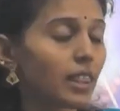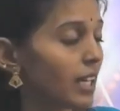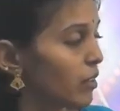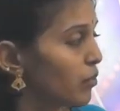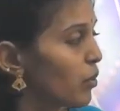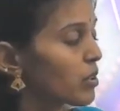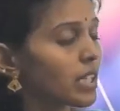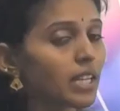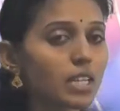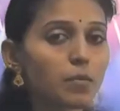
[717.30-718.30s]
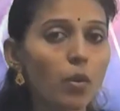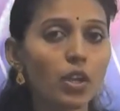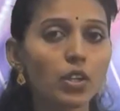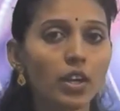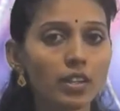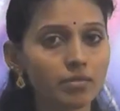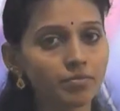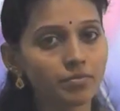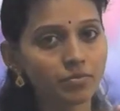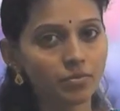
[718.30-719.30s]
Then a 4-sided polygon,